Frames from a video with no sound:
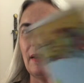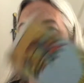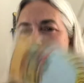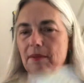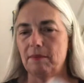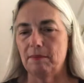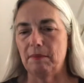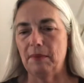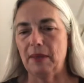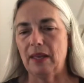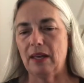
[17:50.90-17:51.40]

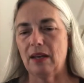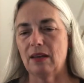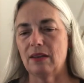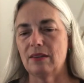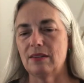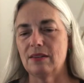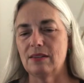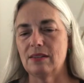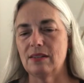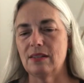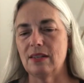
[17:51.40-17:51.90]

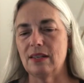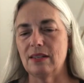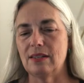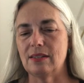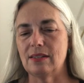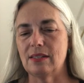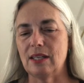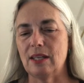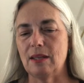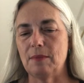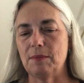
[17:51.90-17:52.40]
because he
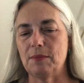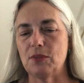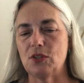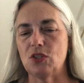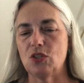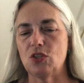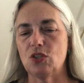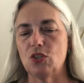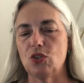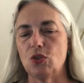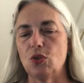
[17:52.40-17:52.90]

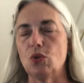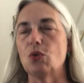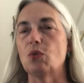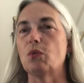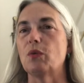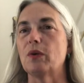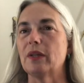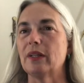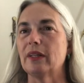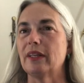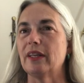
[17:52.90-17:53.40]
seems to
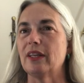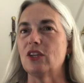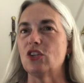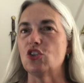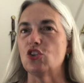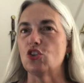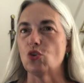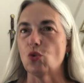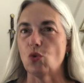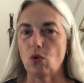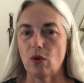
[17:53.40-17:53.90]
really
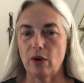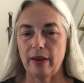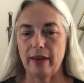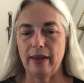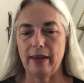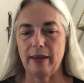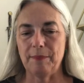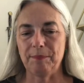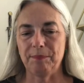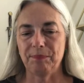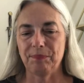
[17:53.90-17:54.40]

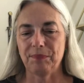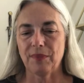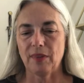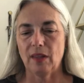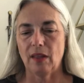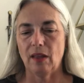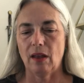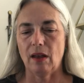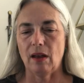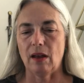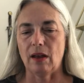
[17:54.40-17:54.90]
enjoy
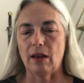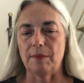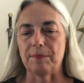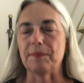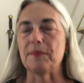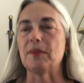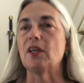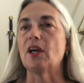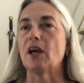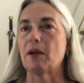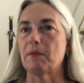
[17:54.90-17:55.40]

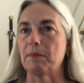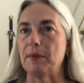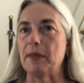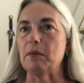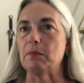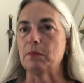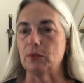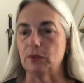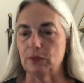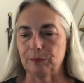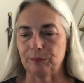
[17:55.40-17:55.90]
young
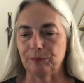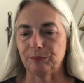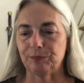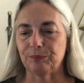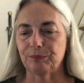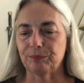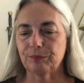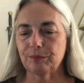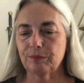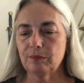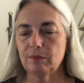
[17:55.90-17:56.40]
people.
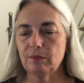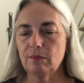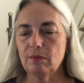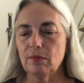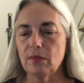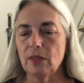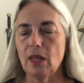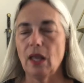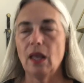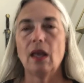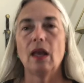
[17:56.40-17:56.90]

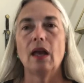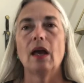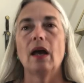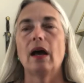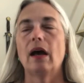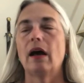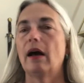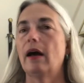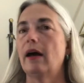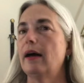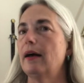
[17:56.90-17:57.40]

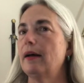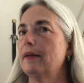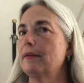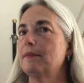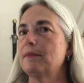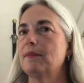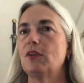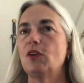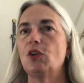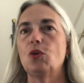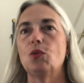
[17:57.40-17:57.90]

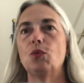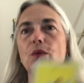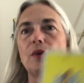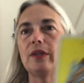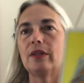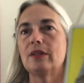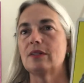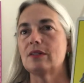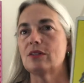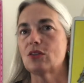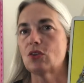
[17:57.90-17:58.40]
You
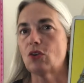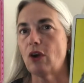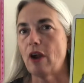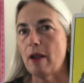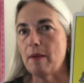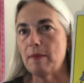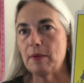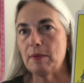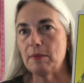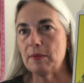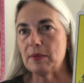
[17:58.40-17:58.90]
wouldn't
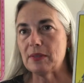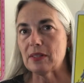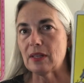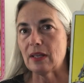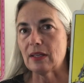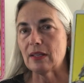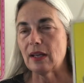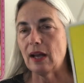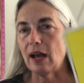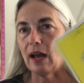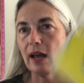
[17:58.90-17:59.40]
describe him as
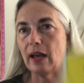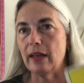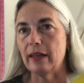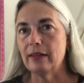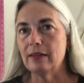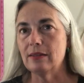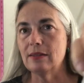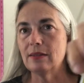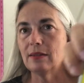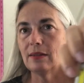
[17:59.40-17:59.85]
unkind.